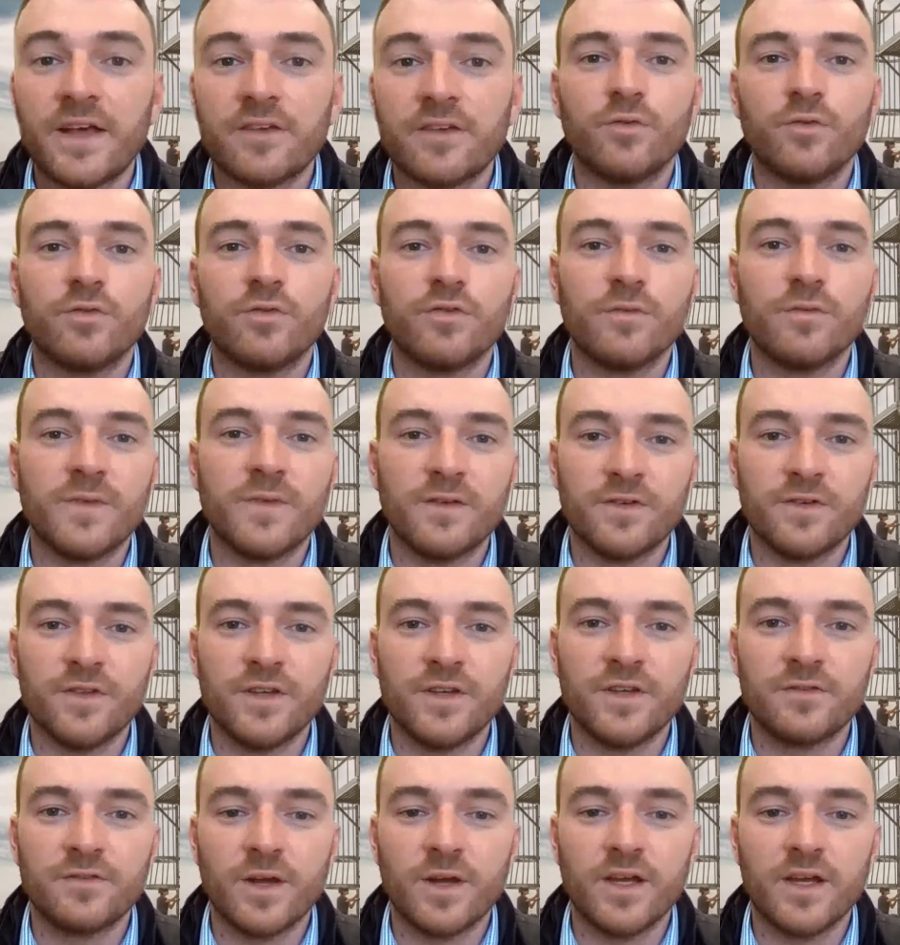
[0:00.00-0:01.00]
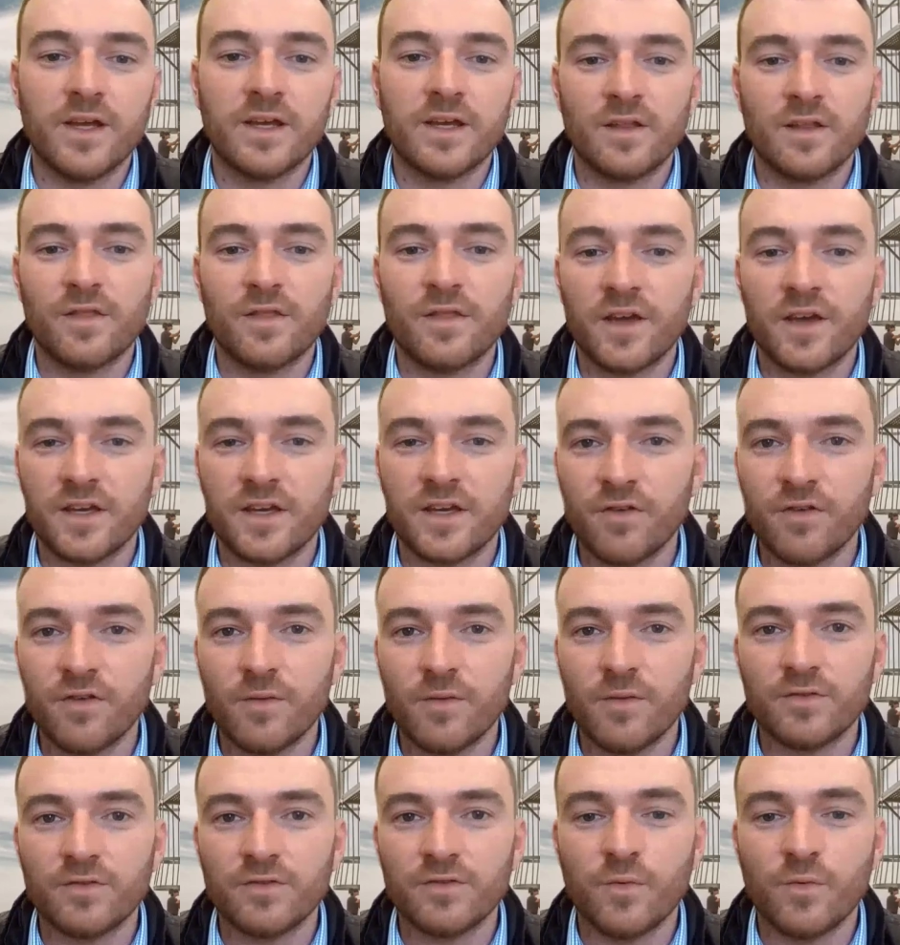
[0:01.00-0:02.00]
And that's all from me for this week. Thank you
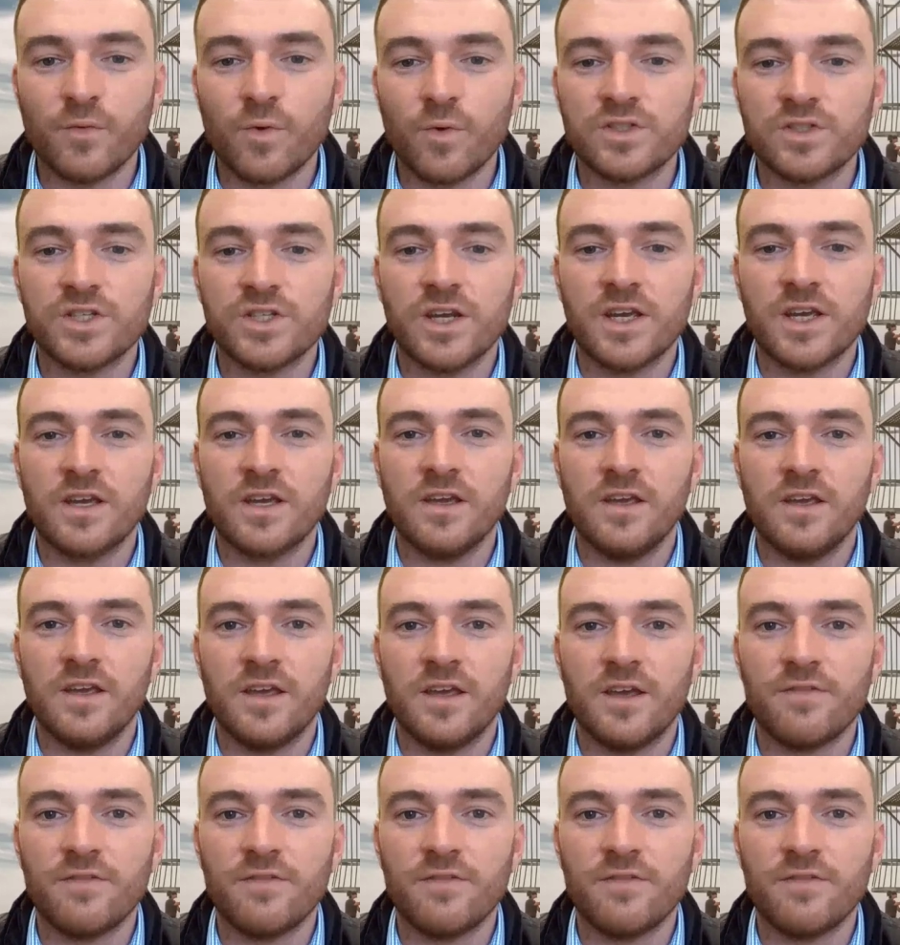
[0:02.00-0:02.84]
very much for watching.